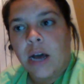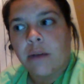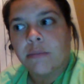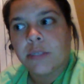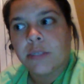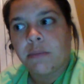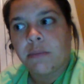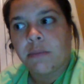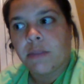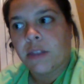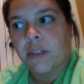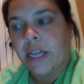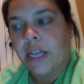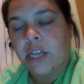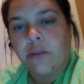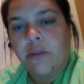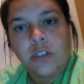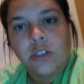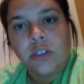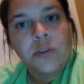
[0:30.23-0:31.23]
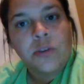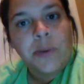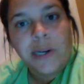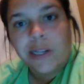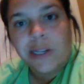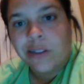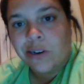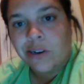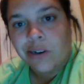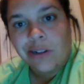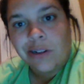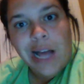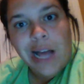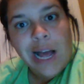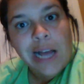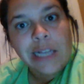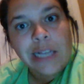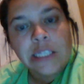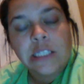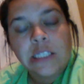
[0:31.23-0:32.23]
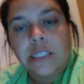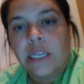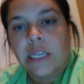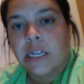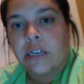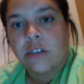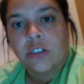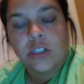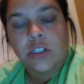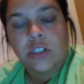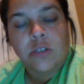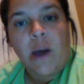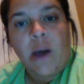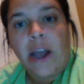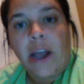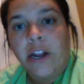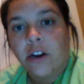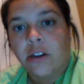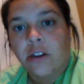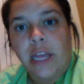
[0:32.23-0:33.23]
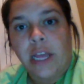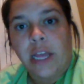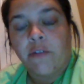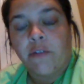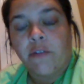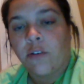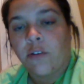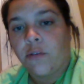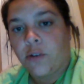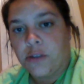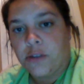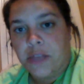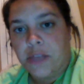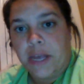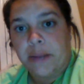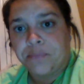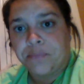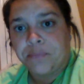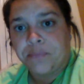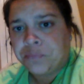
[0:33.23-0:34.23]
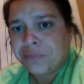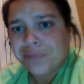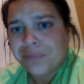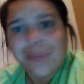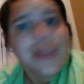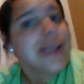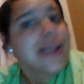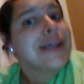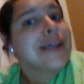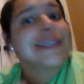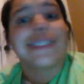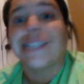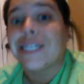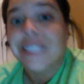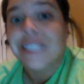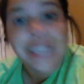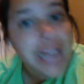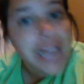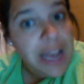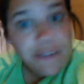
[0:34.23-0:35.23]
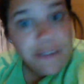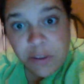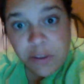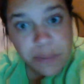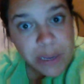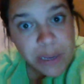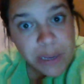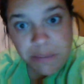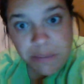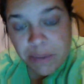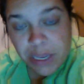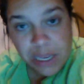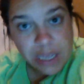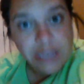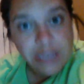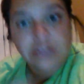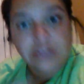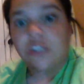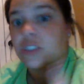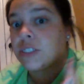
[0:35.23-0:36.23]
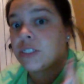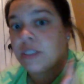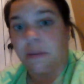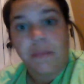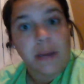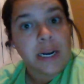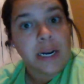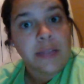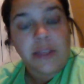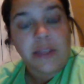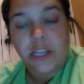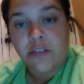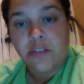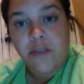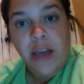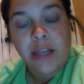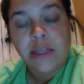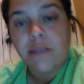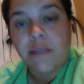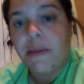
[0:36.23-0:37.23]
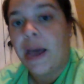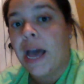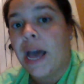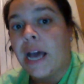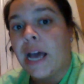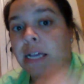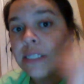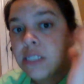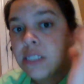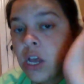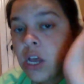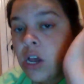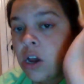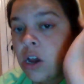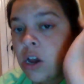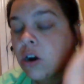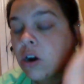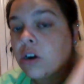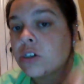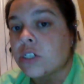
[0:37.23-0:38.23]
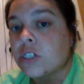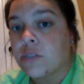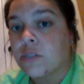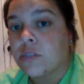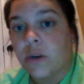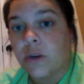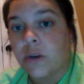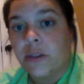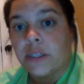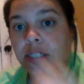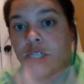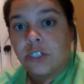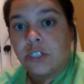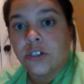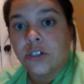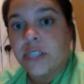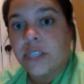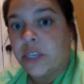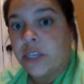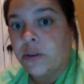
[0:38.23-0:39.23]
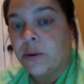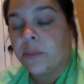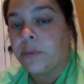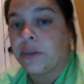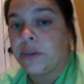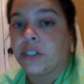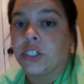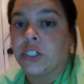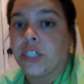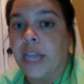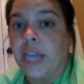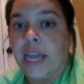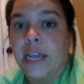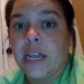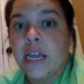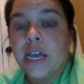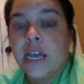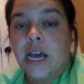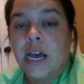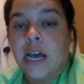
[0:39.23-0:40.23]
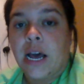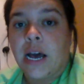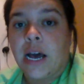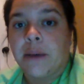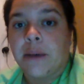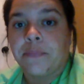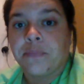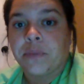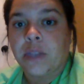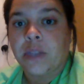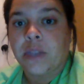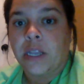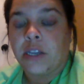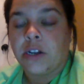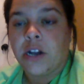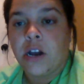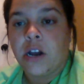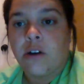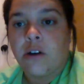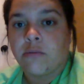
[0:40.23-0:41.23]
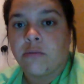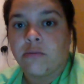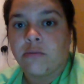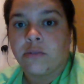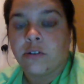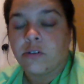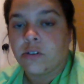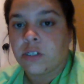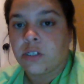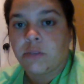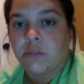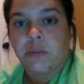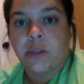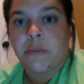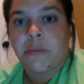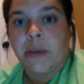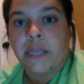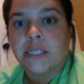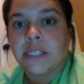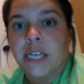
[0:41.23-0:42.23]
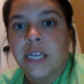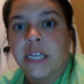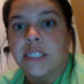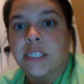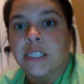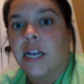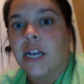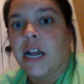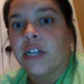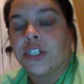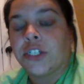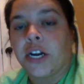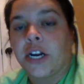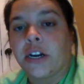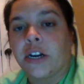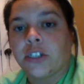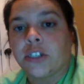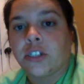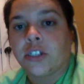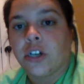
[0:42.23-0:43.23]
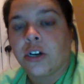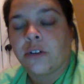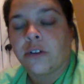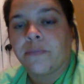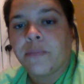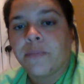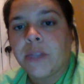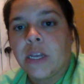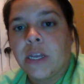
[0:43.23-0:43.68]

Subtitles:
something that you enjoyed in their class, and just why you're thankful for them. It doesn't have to be to me, just somebody that you've had in the past, or just one of the teachers that you appreciate. Those are some of the best things that I cherish, or